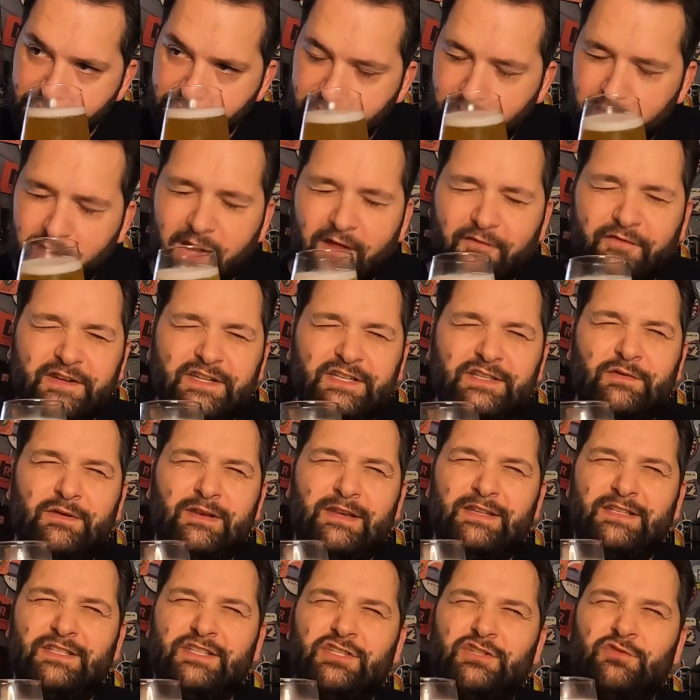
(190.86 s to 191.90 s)
Lovely
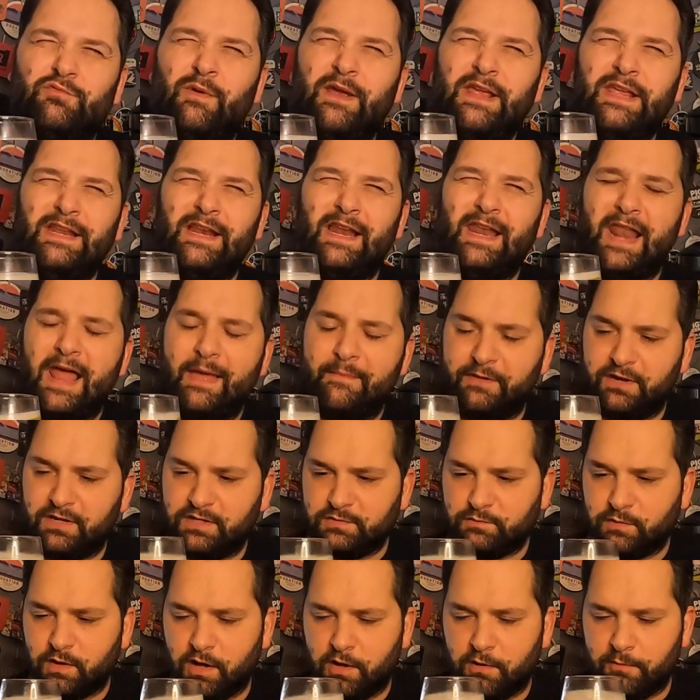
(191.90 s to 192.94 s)
sweet lemon as
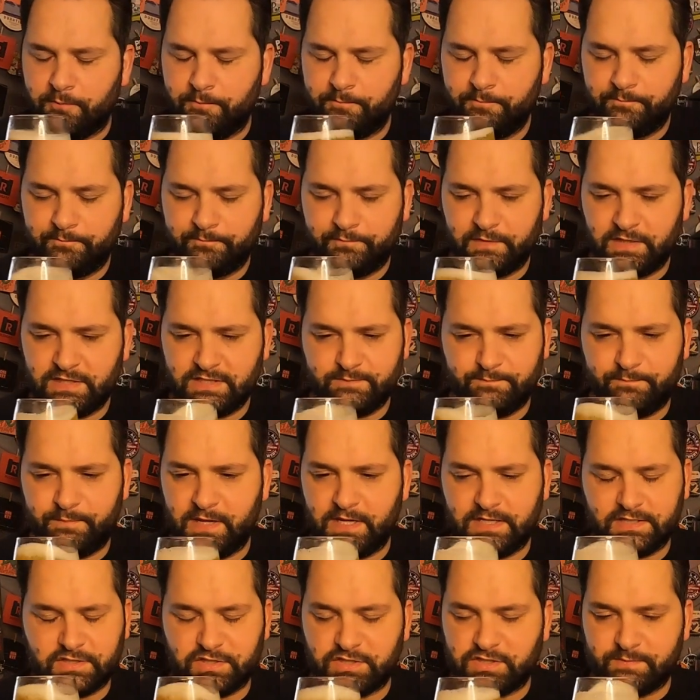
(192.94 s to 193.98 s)
well. This
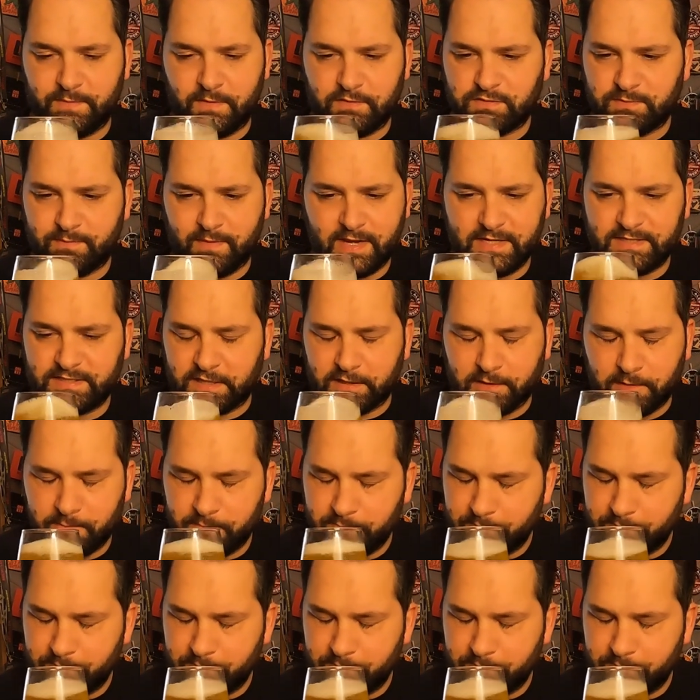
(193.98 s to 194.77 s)
beer just smells amazing.